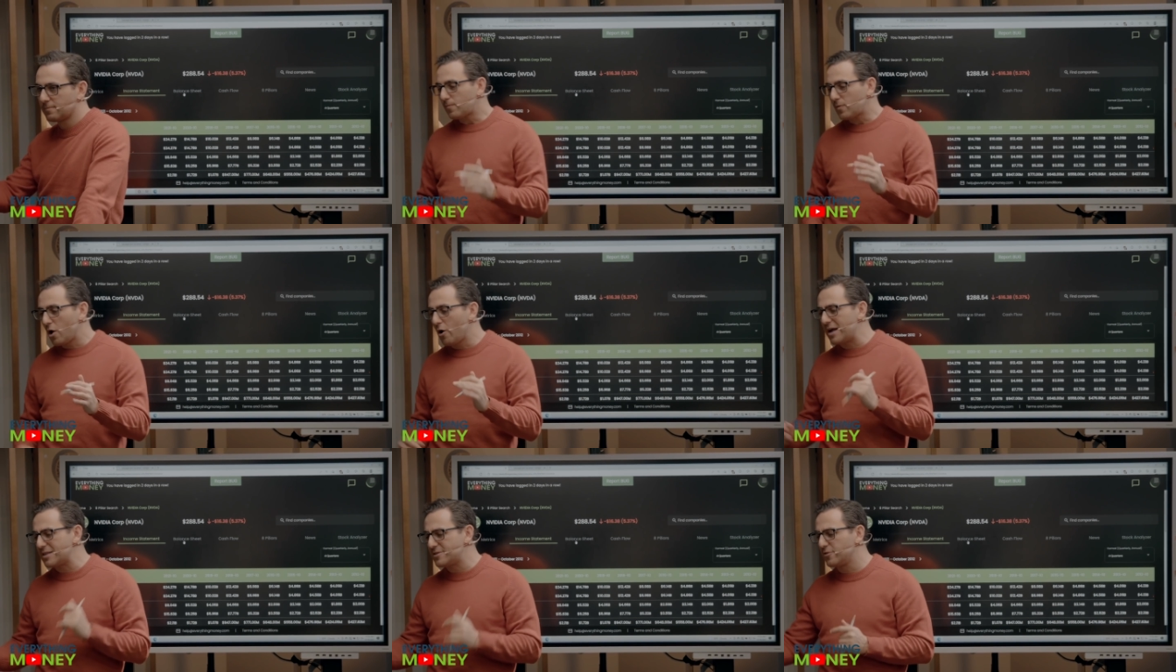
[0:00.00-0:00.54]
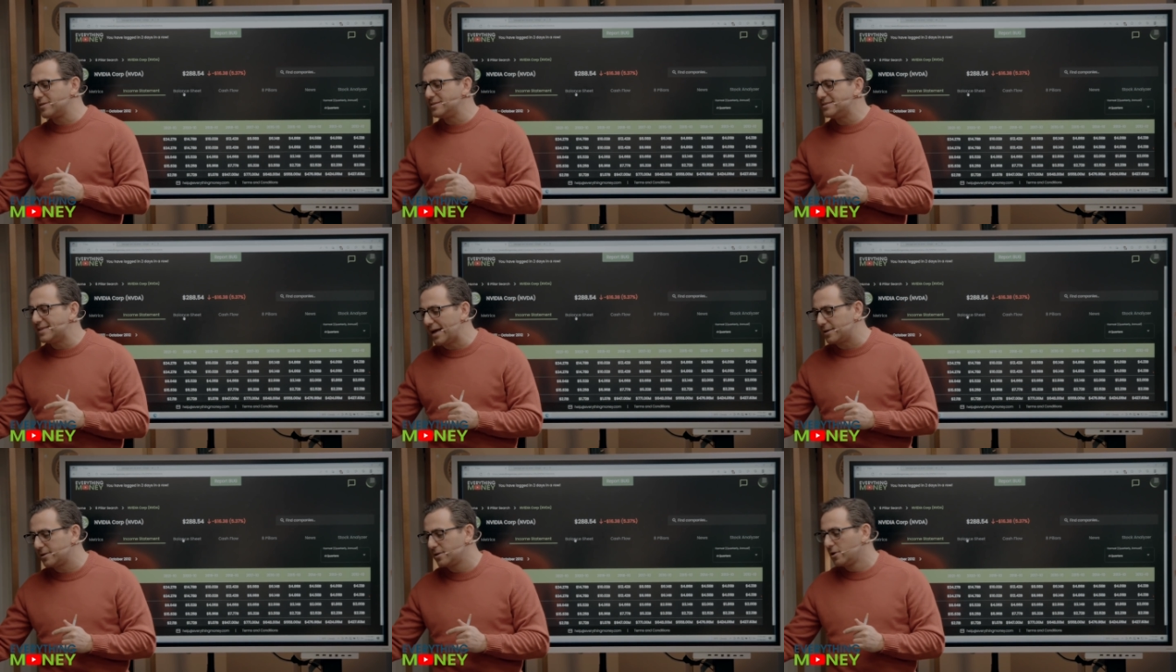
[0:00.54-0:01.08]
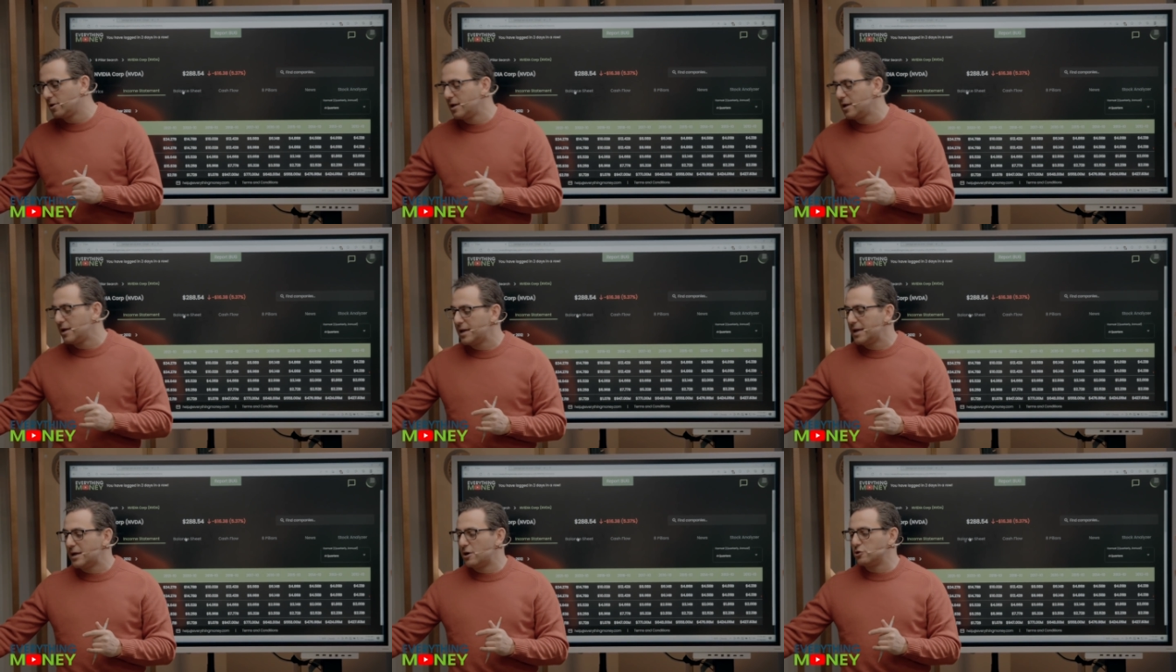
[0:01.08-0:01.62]
All right, so the debt.
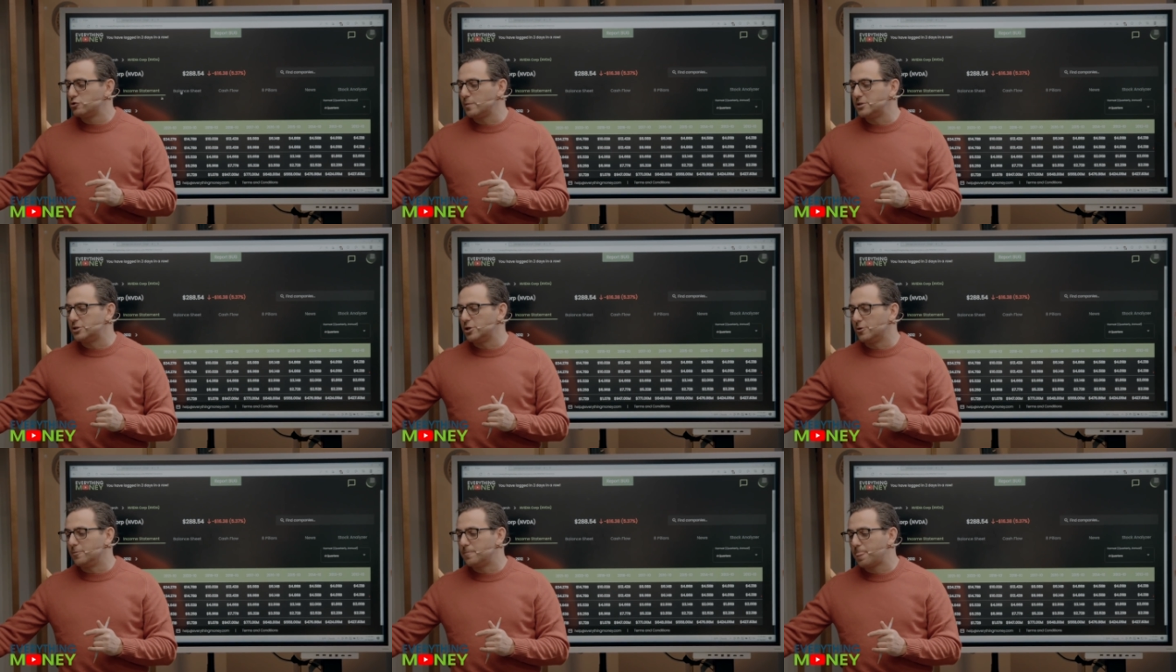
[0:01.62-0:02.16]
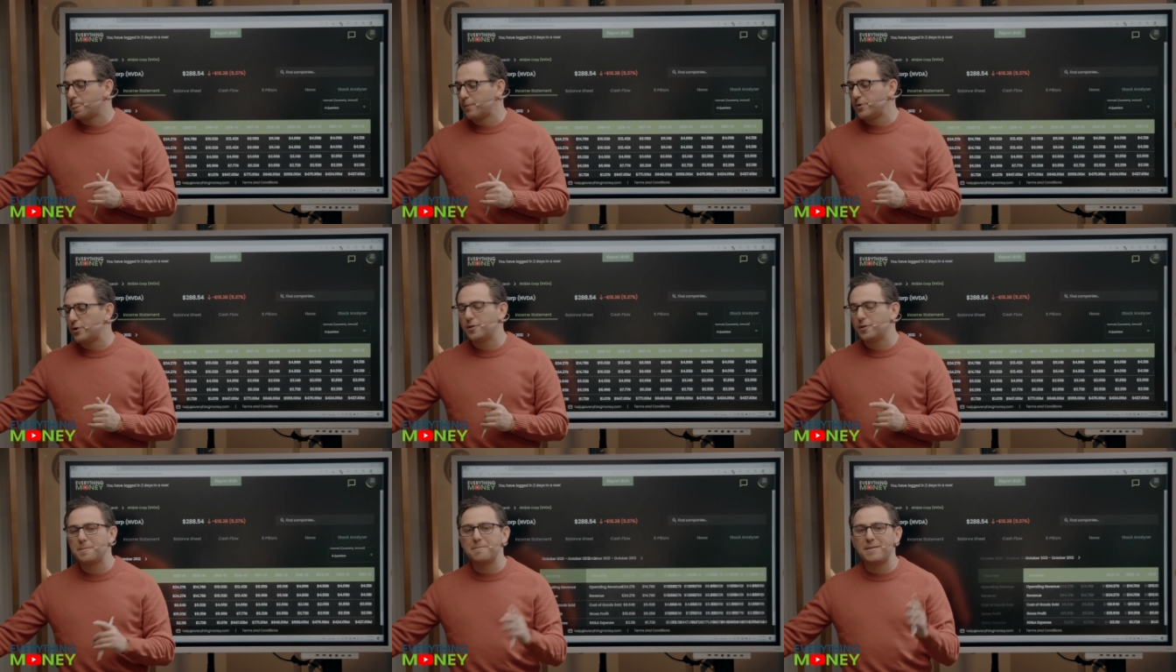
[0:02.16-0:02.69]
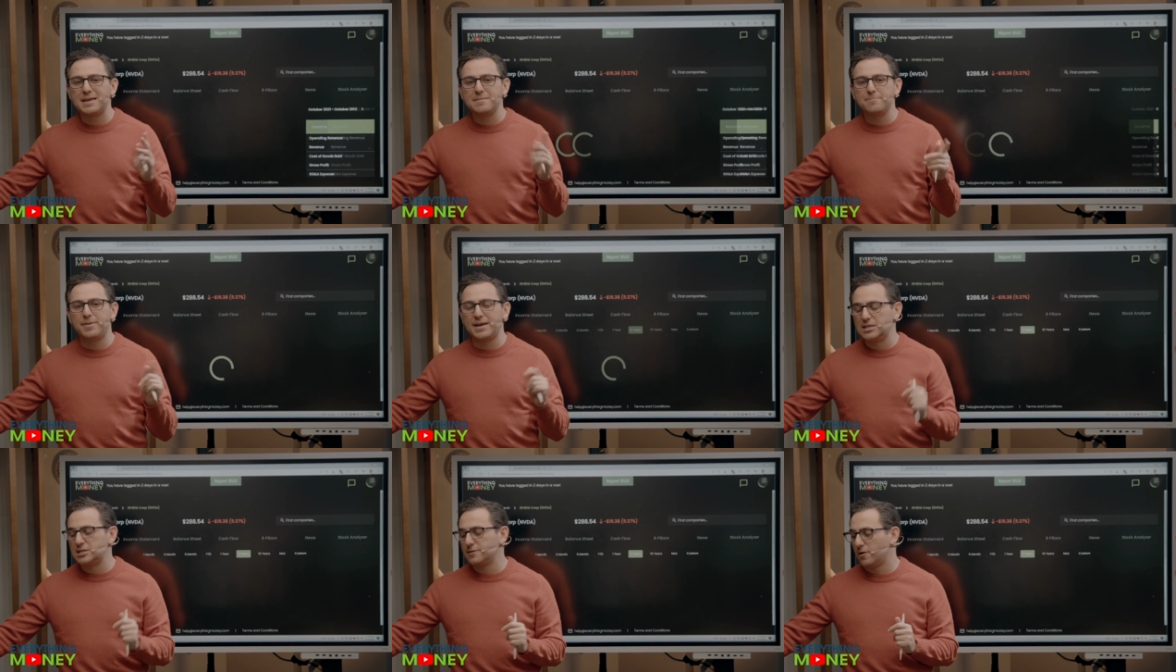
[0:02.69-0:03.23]
Here's what we do we go to the main
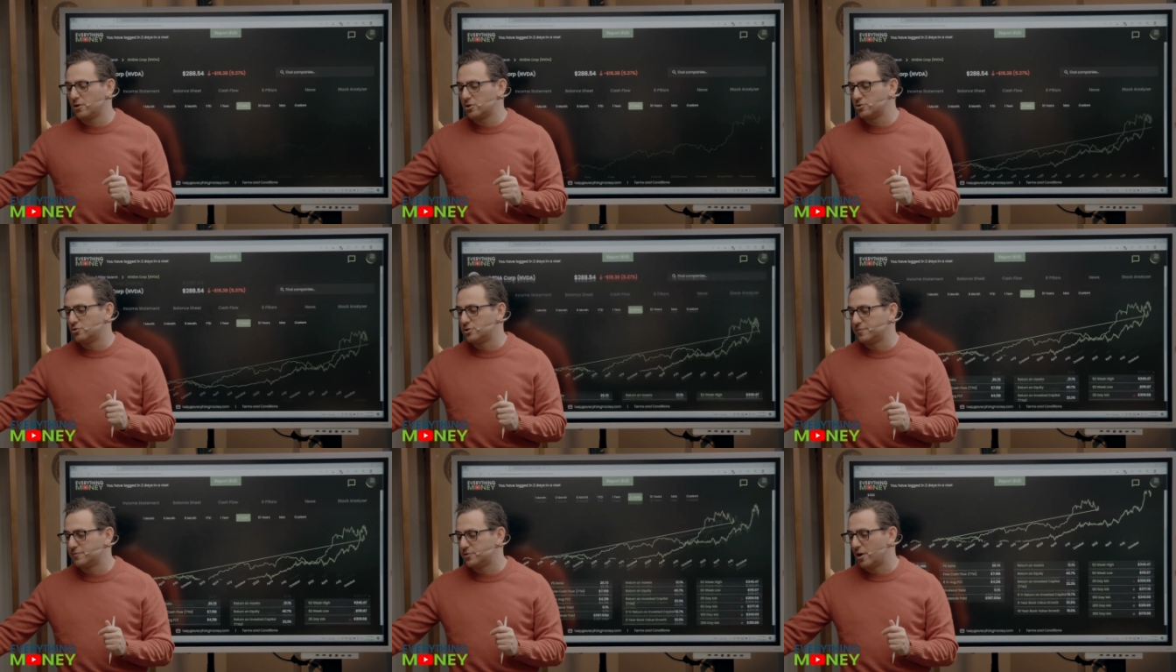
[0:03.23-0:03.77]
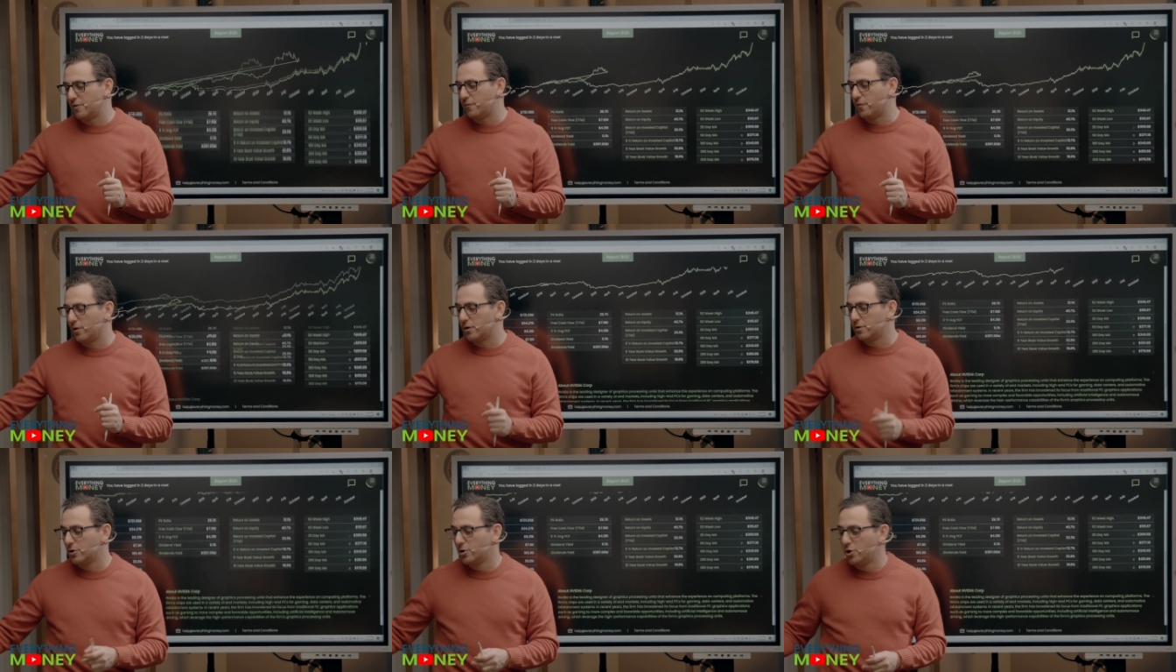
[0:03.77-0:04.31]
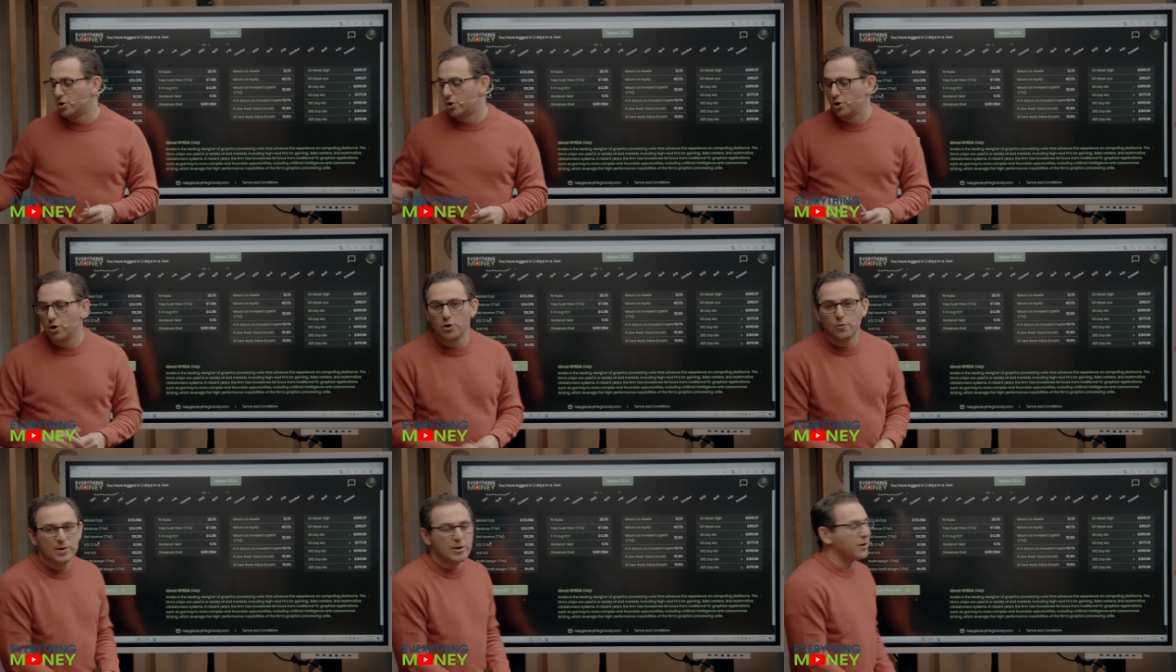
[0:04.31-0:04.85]
page of our exclusive software,
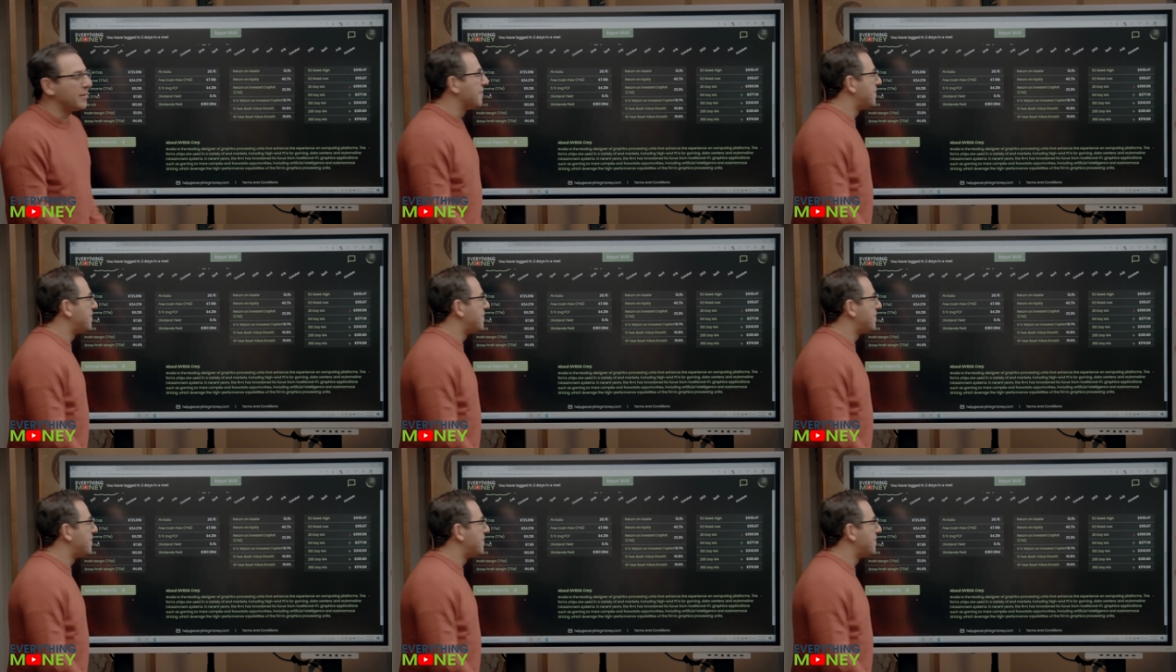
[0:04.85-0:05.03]
we go to the